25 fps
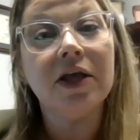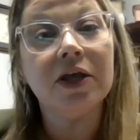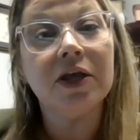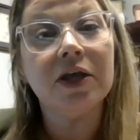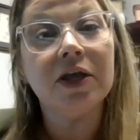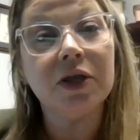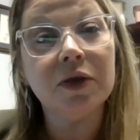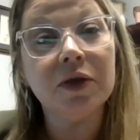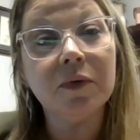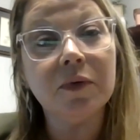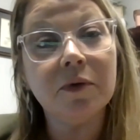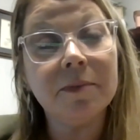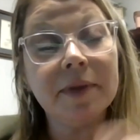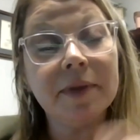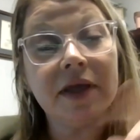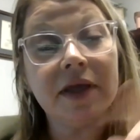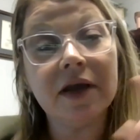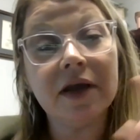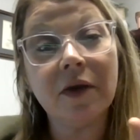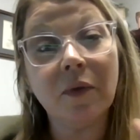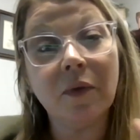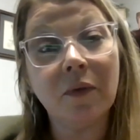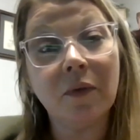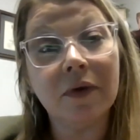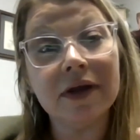You will
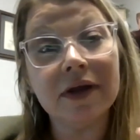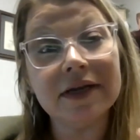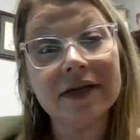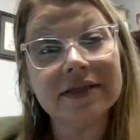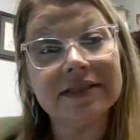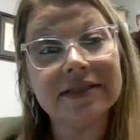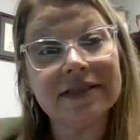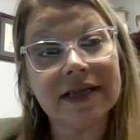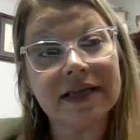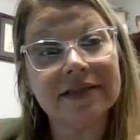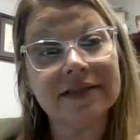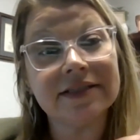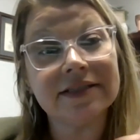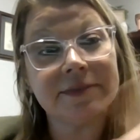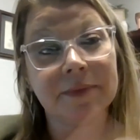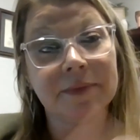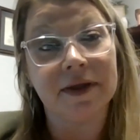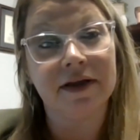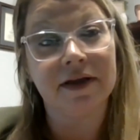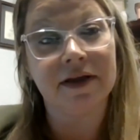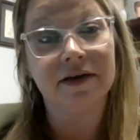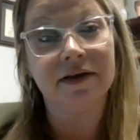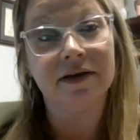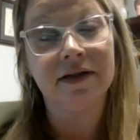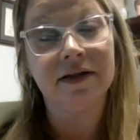pick one
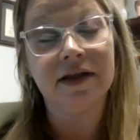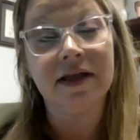assessment